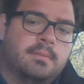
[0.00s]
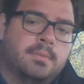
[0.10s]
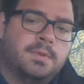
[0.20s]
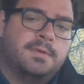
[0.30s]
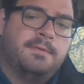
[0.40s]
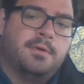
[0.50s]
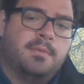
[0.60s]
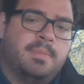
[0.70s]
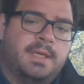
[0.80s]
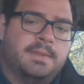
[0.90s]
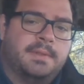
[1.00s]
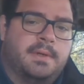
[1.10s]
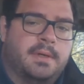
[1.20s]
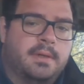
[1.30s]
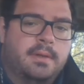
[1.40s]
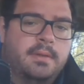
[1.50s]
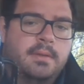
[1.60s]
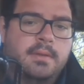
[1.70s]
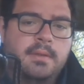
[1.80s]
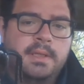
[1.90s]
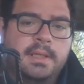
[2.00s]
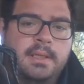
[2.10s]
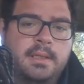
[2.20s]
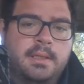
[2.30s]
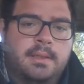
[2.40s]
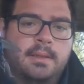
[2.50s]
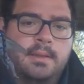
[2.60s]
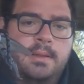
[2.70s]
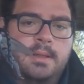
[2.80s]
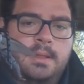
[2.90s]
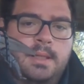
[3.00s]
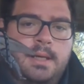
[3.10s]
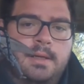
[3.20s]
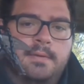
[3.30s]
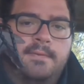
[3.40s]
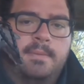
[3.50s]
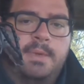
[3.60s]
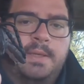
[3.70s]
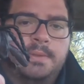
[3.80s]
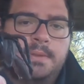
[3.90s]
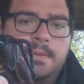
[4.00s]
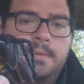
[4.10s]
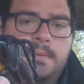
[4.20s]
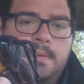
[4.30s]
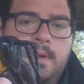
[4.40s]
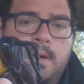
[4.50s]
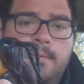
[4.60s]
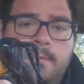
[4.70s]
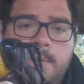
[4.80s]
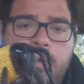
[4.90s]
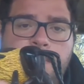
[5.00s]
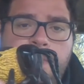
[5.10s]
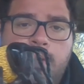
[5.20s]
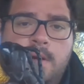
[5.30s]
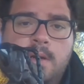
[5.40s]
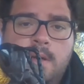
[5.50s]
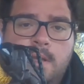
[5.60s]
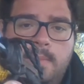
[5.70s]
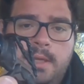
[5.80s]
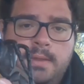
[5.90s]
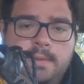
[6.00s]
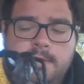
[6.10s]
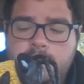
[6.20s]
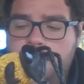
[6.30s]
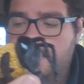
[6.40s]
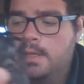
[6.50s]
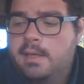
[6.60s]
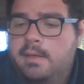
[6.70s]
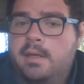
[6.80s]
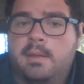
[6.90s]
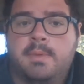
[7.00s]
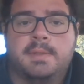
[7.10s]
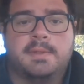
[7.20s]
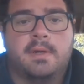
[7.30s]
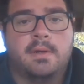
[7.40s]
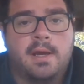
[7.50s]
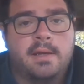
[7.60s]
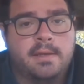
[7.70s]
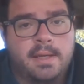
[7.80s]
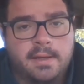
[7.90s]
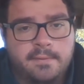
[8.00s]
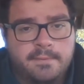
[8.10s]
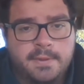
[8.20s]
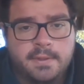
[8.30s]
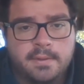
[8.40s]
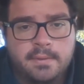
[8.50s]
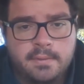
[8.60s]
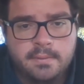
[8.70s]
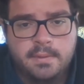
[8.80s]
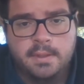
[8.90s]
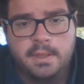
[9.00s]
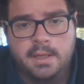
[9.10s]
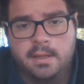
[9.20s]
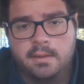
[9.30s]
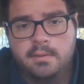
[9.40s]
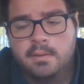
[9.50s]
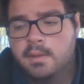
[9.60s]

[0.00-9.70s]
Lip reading: Most of you know what bees are. A lot of the bees you are familiar with are honeybees, and honeybees are not native to Indiana.